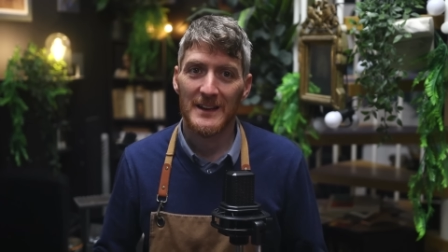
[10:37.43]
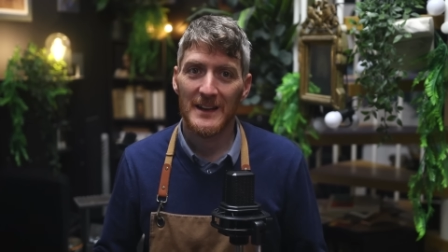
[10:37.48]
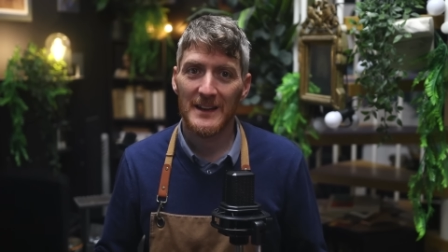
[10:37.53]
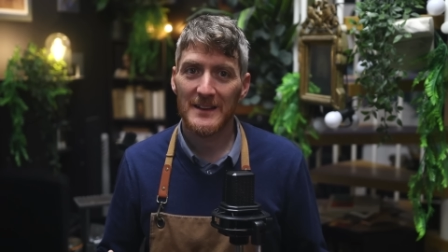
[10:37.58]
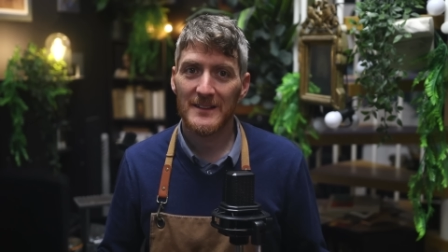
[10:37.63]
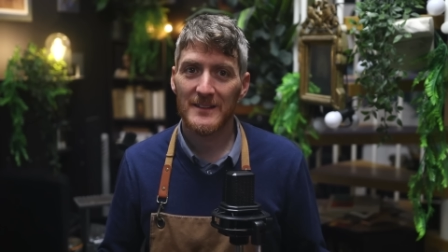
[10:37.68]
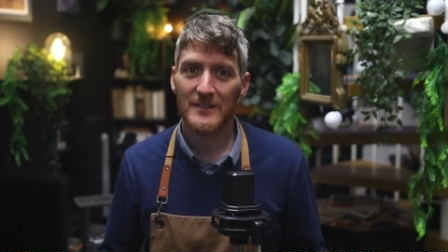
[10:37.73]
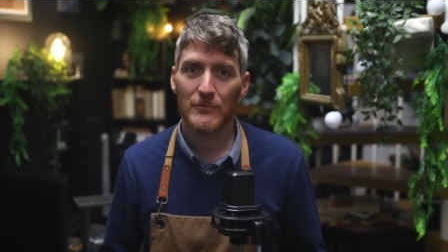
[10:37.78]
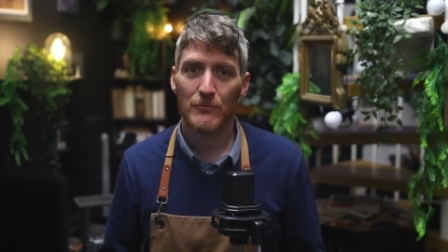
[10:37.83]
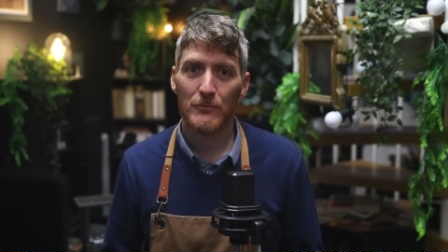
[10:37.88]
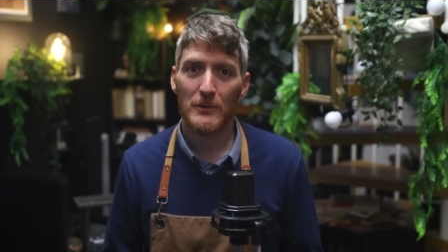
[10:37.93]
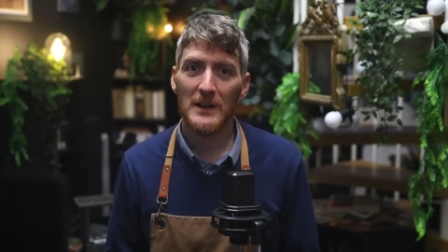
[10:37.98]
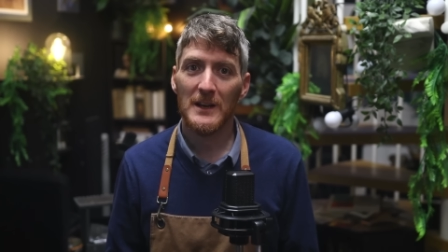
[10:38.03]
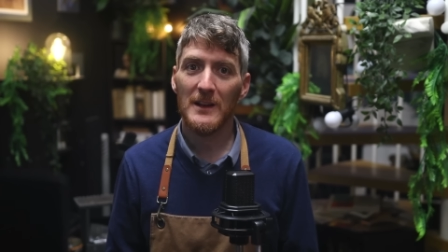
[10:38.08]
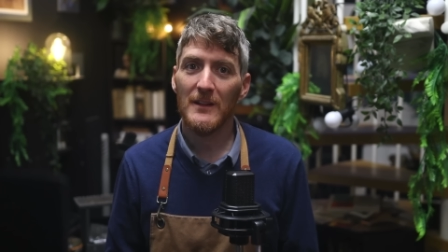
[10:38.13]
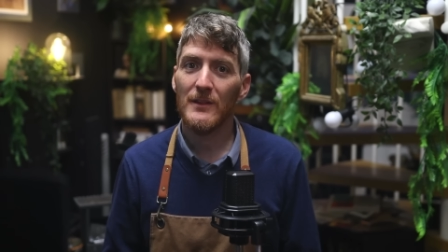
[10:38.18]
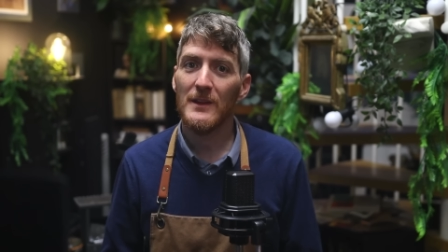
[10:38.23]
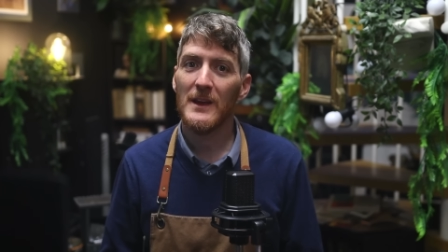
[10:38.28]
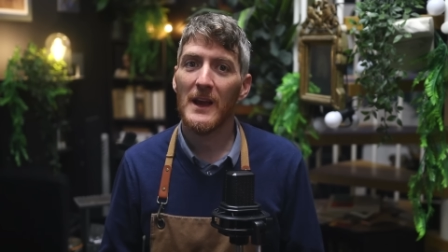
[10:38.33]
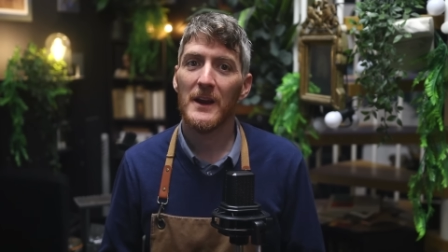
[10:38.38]
it's
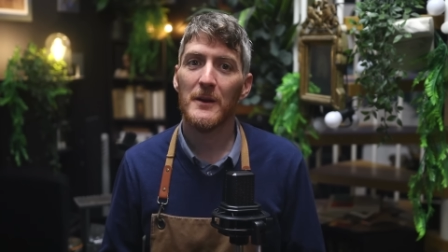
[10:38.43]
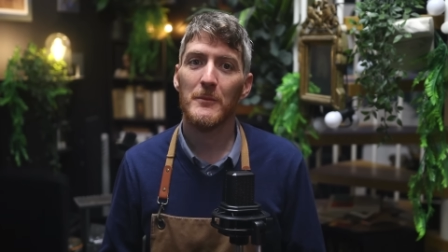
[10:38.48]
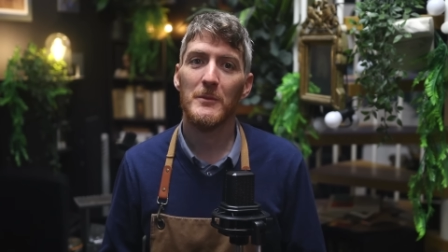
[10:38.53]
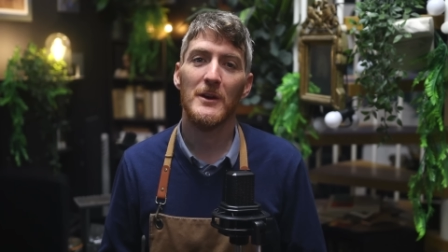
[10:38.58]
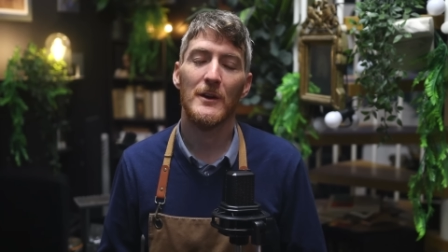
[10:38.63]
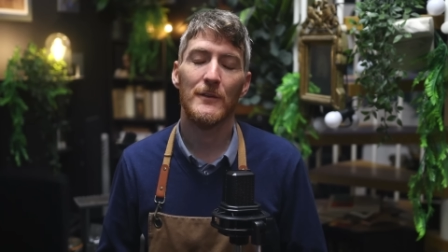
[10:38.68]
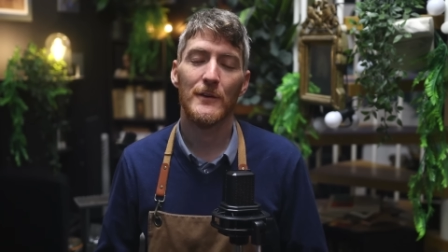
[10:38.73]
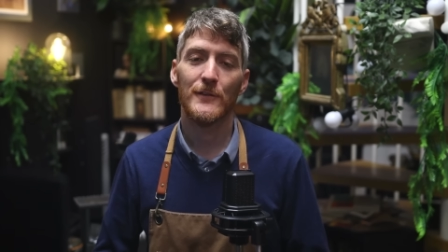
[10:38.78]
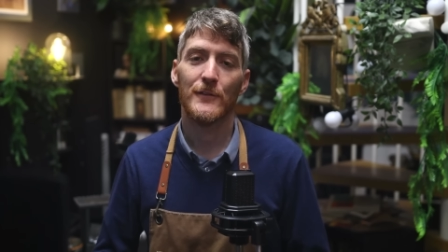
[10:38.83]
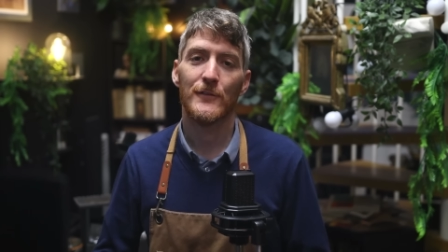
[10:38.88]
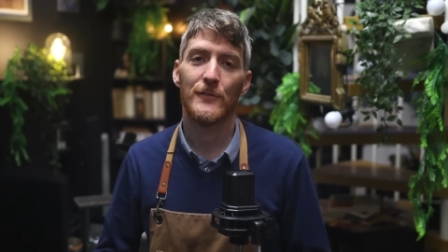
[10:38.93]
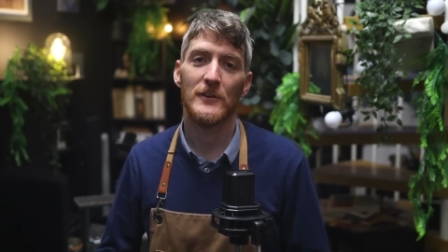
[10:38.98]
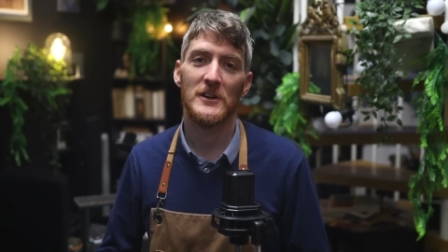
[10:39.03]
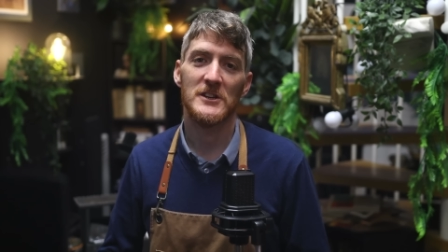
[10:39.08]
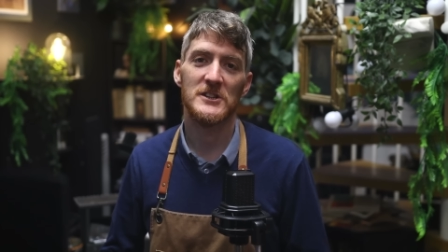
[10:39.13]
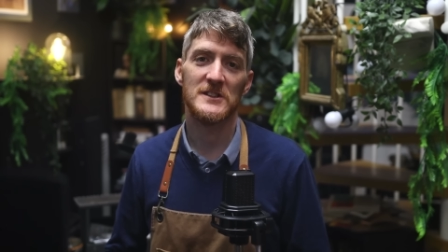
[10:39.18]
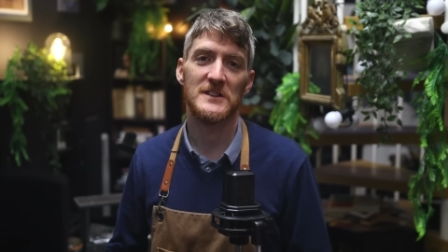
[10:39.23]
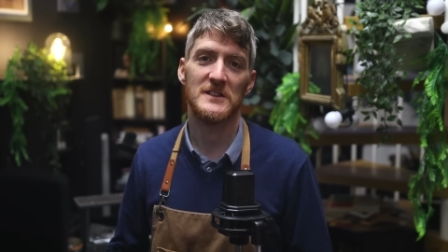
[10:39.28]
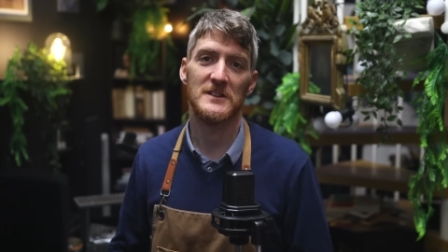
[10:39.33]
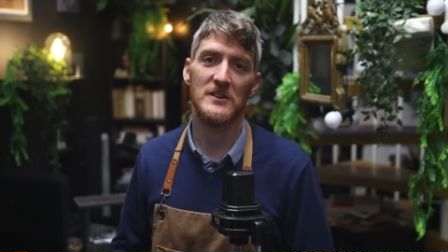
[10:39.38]
really the enemy of a
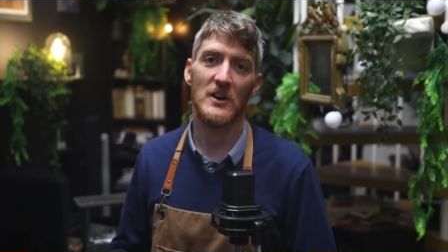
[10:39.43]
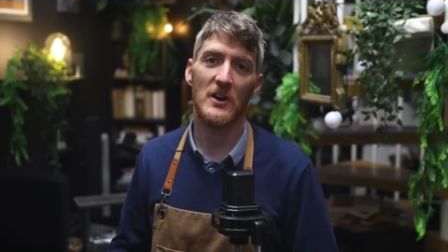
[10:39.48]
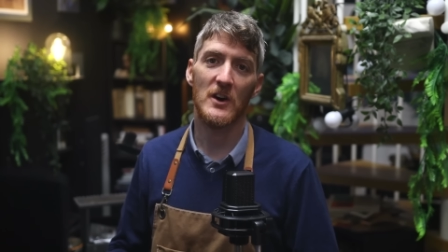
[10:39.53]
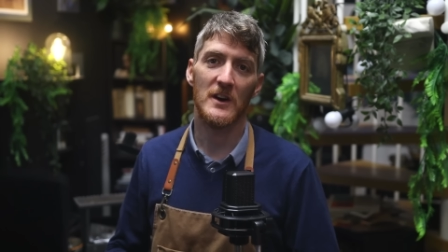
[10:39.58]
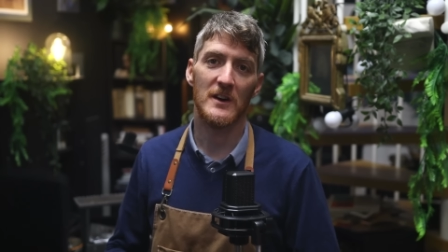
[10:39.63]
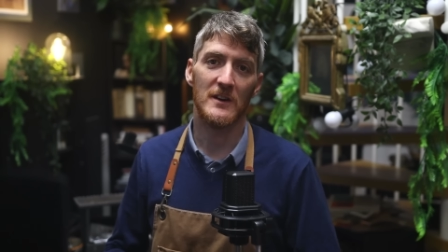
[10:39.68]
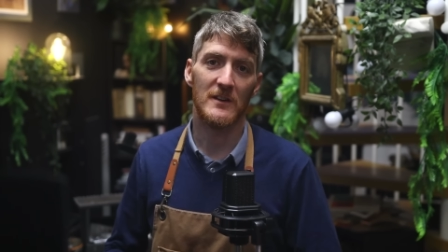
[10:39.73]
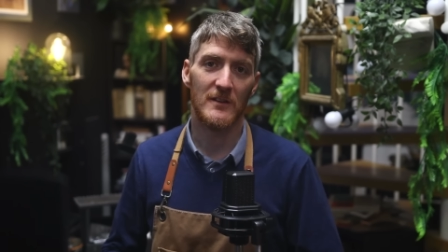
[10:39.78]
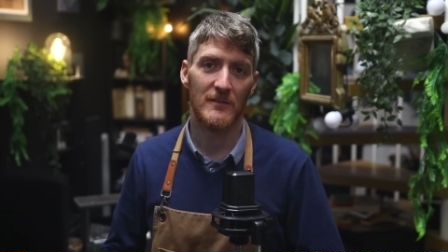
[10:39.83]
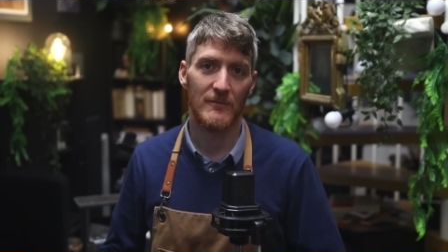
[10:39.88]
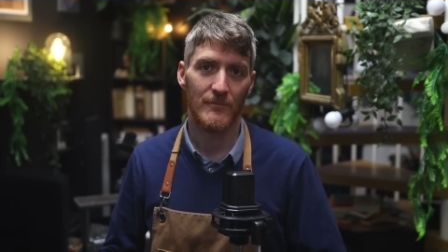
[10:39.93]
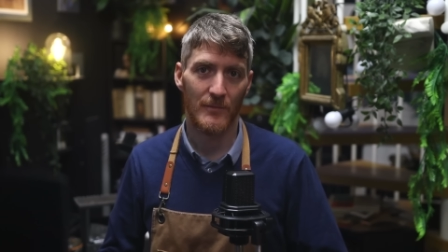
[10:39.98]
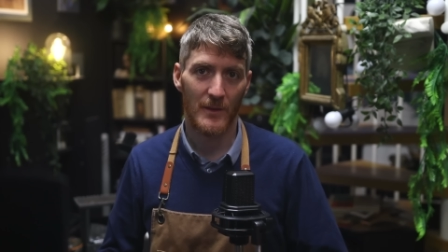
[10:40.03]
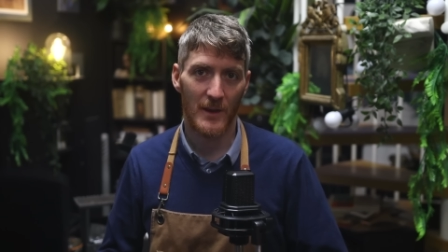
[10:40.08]
fresh start.